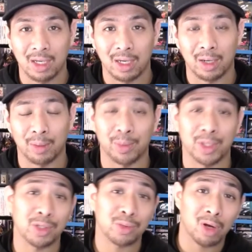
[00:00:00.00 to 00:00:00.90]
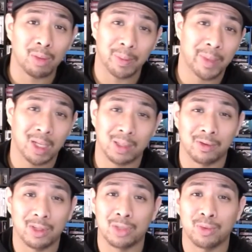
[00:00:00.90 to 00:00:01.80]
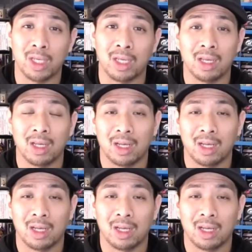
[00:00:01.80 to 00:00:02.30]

But those were all my pickups for this week.